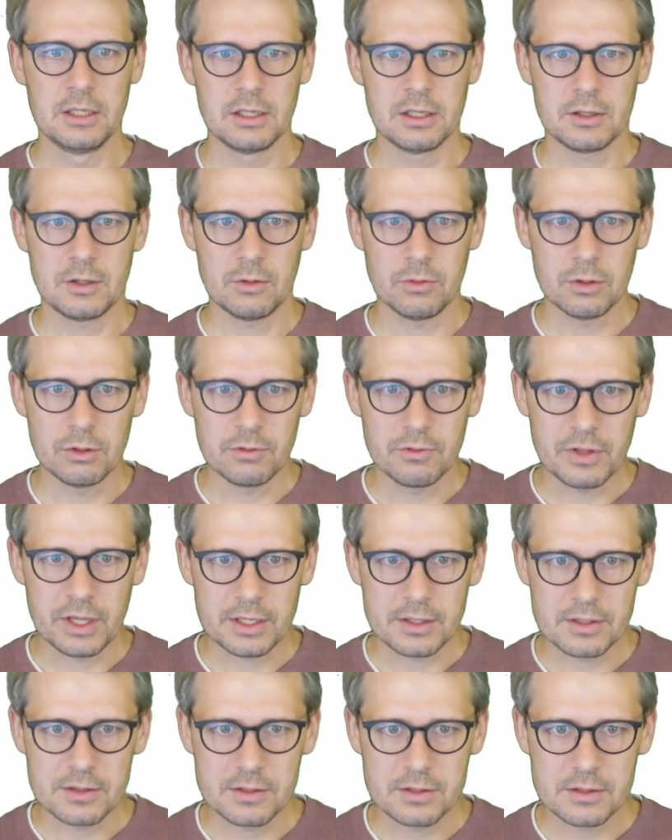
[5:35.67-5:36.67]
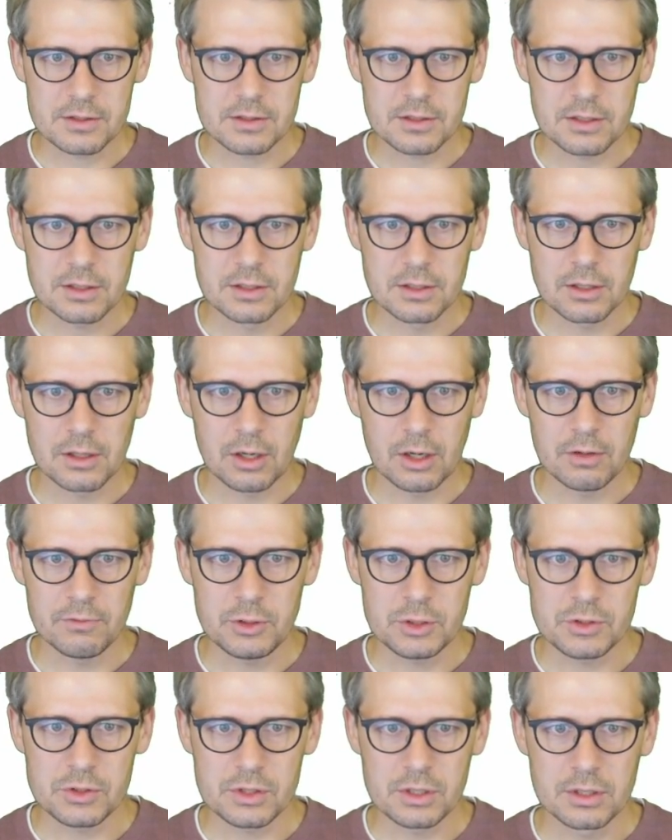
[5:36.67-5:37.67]
I don't know if that's
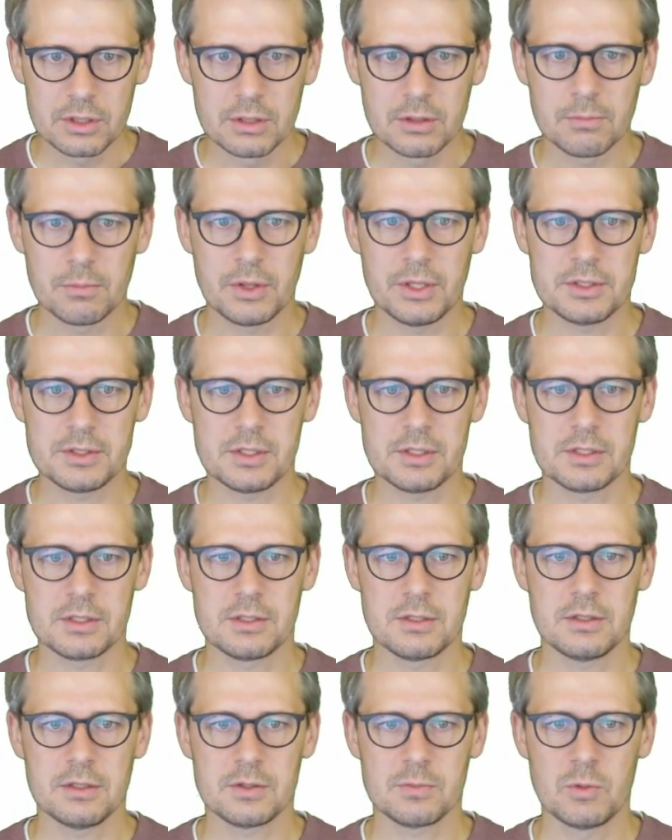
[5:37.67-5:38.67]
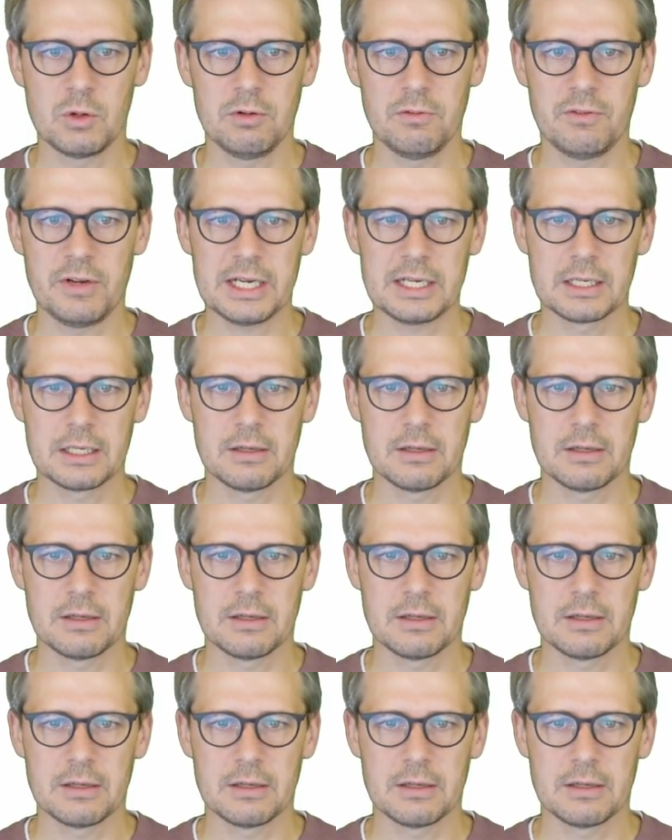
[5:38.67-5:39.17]
obvious. This is the small flag.